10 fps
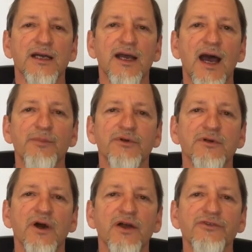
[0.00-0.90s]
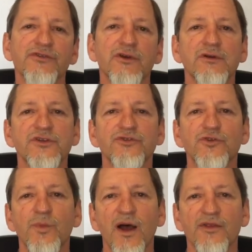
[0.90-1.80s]
Copper also is
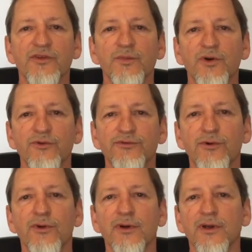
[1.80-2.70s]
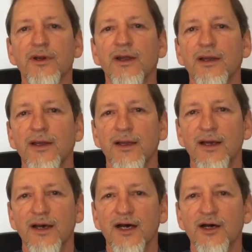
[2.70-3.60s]
responsible for
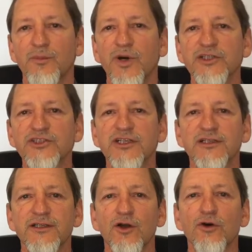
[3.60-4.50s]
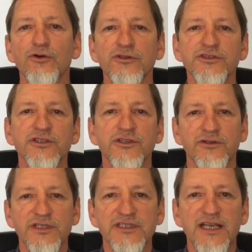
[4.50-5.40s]
punching little holes in
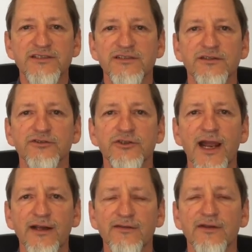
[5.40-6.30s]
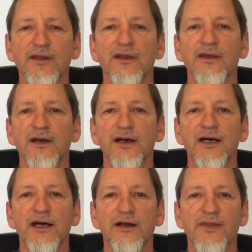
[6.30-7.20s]
your intestinal tract.
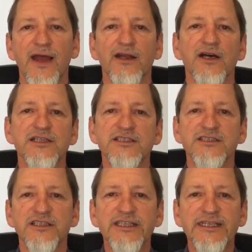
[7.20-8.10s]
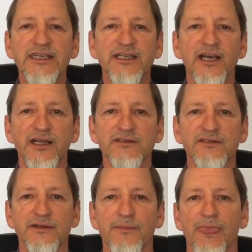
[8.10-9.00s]
That causes leaky gut.